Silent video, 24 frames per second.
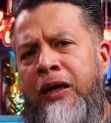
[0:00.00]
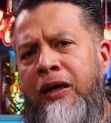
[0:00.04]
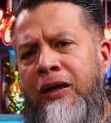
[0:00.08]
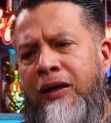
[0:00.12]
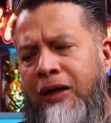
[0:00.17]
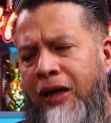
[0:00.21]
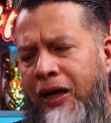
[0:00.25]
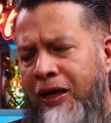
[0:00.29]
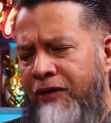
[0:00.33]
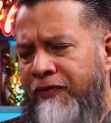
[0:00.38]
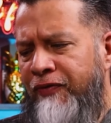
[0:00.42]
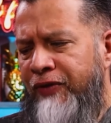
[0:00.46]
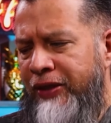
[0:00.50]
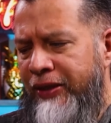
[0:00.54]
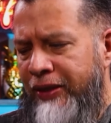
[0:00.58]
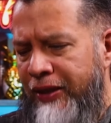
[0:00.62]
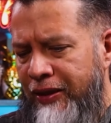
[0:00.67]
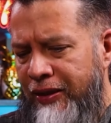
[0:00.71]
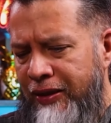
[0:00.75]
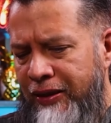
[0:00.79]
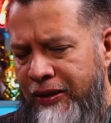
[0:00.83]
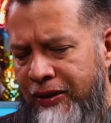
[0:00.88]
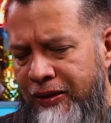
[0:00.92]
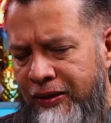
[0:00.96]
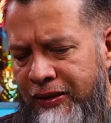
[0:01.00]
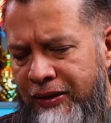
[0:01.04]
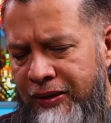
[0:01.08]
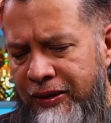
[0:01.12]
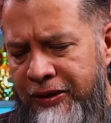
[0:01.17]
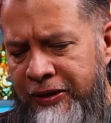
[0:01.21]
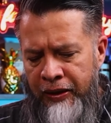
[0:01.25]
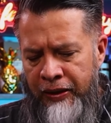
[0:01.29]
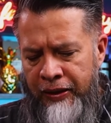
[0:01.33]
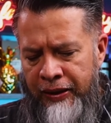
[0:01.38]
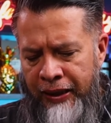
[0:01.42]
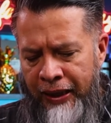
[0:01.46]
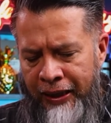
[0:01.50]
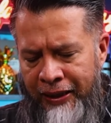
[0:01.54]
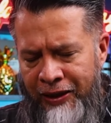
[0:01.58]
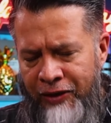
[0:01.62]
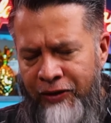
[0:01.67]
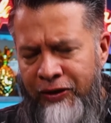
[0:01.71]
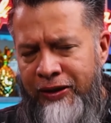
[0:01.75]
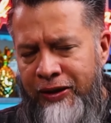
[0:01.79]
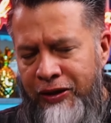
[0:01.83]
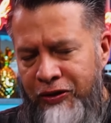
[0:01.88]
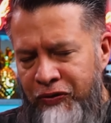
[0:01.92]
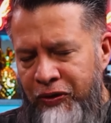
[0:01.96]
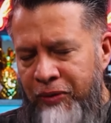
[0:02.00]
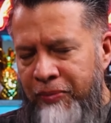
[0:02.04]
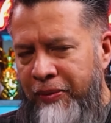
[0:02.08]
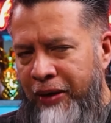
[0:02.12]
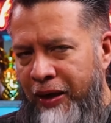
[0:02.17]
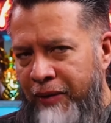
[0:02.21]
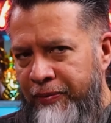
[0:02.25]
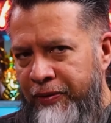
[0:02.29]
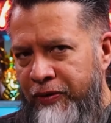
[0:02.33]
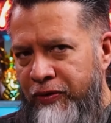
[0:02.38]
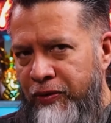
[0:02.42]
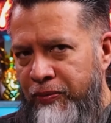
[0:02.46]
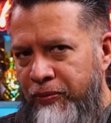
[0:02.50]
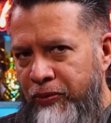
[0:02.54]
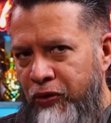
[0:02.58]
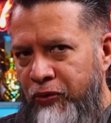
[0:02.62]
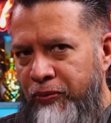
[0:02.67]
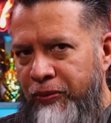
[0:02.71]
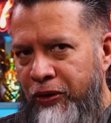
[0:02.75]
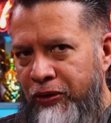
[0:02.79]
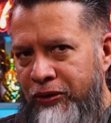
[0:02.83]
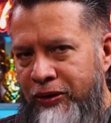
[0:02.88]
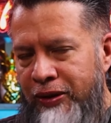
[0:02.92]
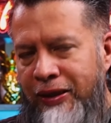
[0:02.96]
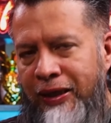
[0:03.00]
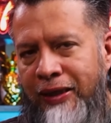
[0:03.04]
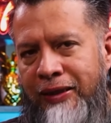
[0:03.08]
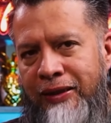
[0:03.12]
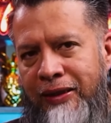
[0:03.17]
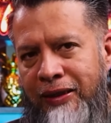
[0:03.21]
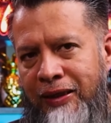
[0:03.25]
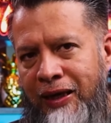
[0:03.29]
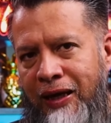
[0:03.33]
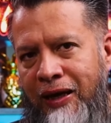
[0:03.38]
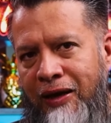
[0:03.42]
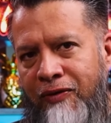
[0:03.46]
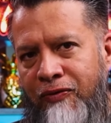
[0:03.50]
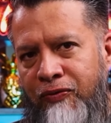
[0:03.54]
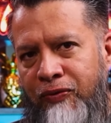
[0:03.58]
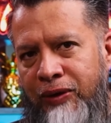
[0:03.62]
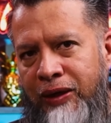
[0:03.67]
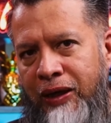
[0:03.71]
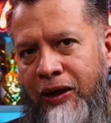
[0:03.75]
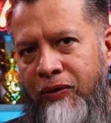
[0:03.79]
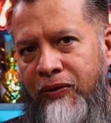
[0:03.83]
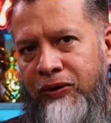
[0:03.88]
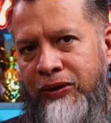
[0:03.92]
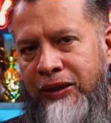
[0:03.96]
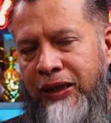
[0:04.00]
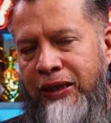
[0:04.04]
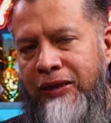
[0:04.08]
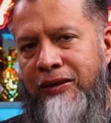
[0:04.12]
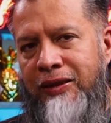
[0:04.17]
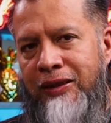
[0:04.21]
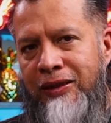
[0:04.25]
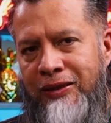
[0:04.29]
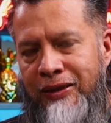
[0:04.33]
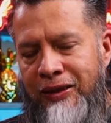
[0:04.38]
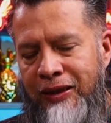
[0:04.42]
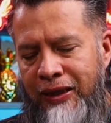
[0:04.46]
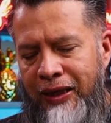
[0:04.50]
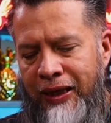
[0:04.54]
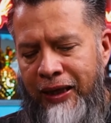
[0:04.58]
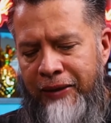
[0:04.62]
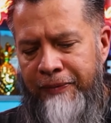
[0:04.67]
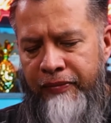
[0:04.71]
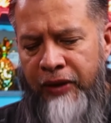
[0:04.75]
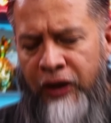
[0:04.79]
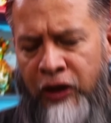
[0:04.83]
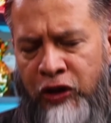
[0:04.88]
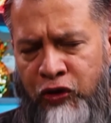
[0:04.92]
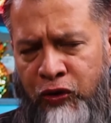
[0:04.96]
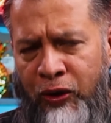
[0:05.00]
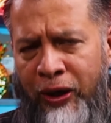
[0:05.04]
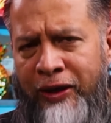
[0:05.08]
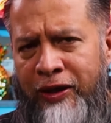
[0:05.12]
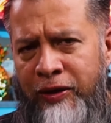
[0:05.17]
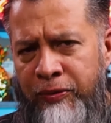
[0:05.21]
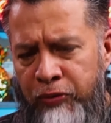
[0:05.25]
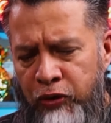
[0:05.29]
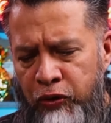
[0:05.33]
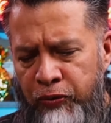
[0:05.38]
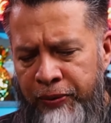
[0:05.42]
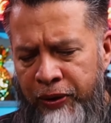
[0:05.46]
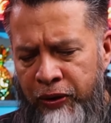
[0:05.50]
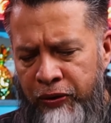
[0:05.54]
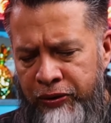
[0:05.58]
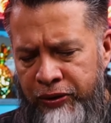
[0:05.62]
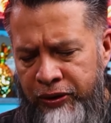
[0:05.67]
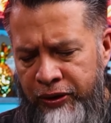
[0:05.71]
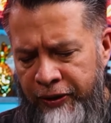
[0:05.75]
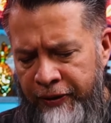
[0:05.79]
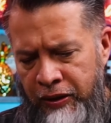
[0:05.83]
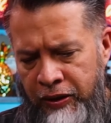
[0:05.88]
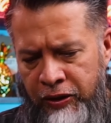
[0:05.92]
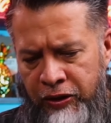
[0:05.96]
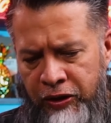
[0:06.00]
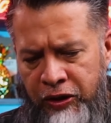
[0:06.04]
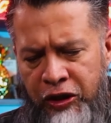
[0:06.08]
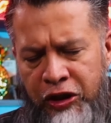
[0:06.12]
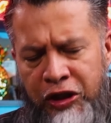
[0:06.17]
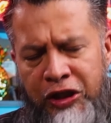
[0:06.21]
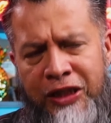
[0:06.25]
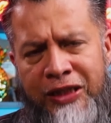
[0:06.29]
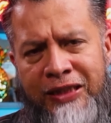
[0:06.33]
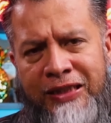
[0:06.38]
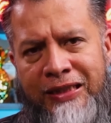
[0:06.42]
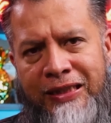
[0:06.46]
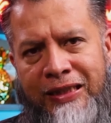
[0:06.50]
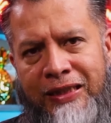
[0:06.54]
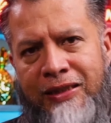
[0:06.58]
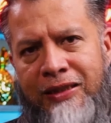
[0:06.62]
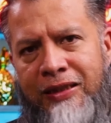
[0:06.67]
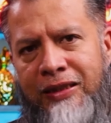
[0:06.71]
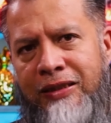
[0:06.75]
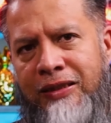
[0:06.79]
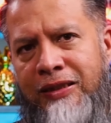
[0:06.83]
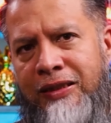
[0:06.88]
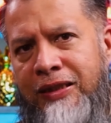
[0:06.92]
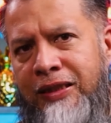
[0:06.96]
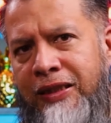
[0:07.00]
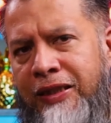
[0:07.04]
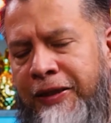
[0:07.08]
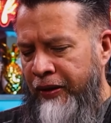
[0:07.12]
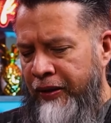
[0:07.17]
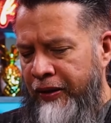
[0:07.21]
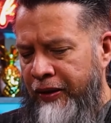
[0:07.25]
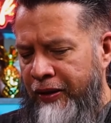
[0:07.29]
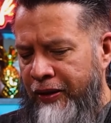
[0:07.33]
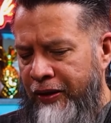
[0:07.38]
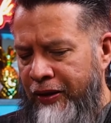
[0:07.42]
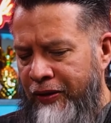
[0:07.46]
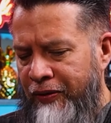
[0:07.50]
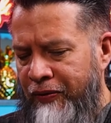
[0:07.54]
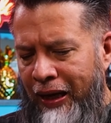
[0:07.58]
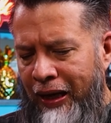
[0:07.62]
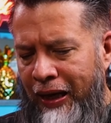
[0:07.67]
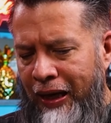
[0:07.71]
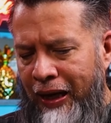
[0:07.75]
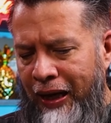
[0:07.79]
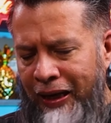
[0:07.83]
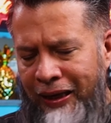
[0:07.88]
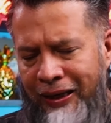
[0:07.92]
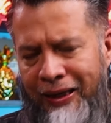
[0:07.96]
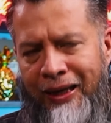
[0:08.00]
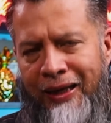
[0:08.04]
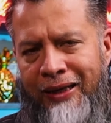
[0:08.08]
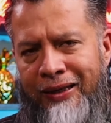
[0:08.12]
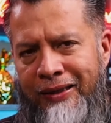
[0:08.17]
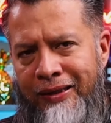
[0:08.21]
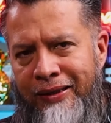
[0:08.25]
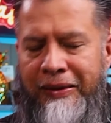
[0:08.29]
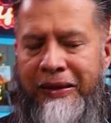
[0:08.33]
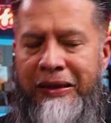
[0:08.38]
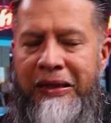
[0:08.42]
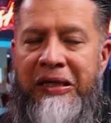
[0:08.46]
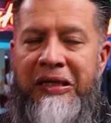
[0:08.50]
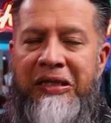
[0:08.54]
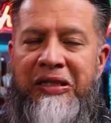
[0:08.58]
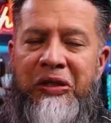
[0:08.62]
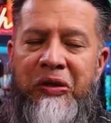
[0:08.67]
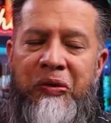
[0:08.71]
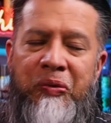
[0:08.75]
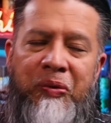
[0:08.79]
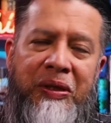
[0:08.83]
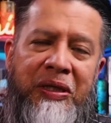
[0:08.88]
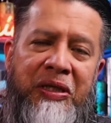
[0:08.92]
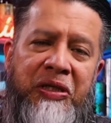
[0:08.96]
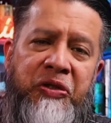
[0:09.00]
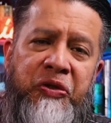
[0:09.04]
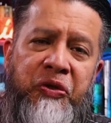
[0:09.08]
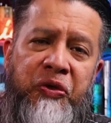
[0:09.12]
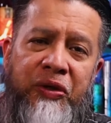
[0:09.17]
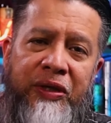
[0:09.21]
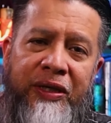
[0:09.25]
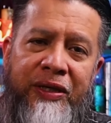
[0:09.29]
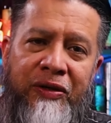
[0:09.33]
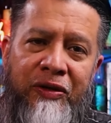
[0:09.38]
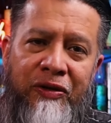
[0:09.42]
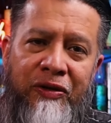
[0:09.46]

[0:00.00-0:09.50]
A lot of vanilla in this. Kind of does remind me of the blue milk that I did have when I was at Disneyland, trying the blue milk there. Good consistency. No, I like it. Is it really truly an old